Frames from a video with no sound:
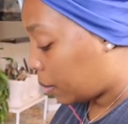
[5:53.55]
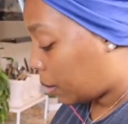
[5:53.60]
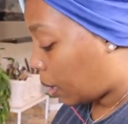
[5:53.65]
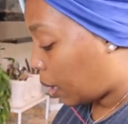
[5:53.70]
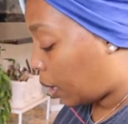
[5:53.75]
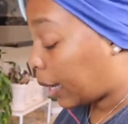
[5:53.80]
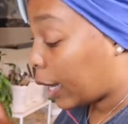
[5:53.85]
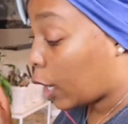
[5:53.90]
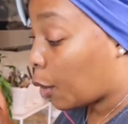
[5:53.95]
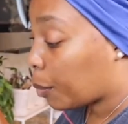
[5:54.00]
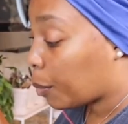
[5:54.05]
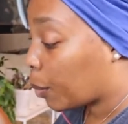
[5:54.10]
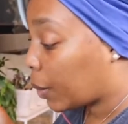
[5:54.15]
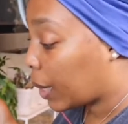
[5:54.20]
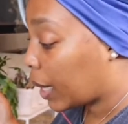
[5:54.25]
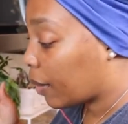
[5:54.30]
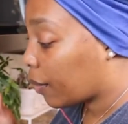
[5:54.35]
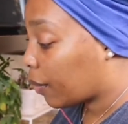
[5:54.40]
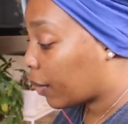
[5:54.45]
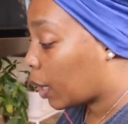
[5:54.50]
helping
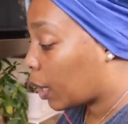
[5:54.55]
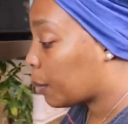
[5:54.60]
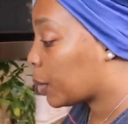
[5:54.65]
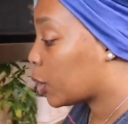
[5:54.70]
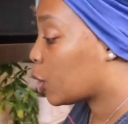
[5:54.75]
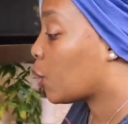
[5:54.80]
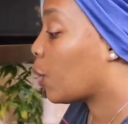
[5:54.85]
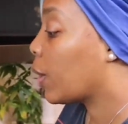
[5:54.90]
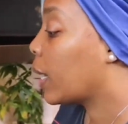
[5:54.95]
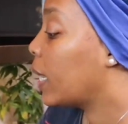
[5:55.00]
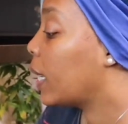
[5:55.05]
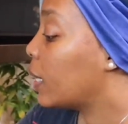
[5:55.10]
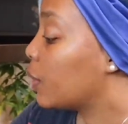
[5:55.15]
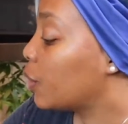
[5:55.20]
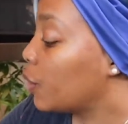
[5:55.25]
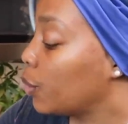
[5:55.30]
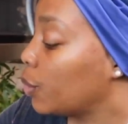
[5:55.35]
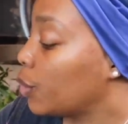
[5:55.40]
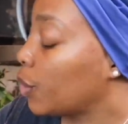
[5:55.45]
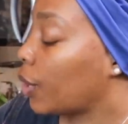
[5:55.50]
with inflammatory
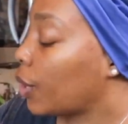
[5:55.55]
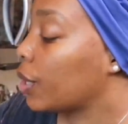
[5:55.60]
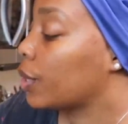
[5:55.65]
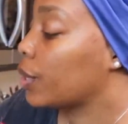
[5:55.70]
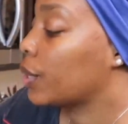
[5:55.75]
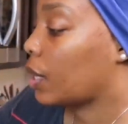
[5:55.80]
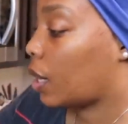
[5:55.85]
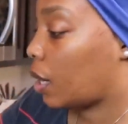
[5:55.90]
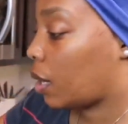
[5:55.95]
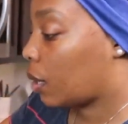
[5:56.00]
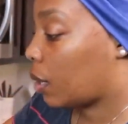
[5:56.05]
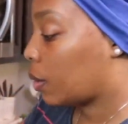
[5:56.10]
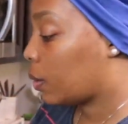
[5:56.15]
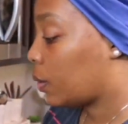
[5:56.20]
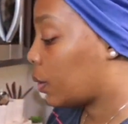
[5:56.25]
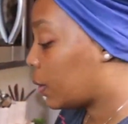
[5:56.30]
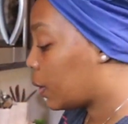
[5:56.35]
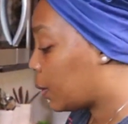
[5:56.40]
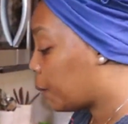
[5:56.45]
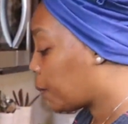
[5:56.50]
issues or
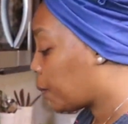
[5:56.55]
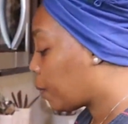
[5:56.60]
concerns.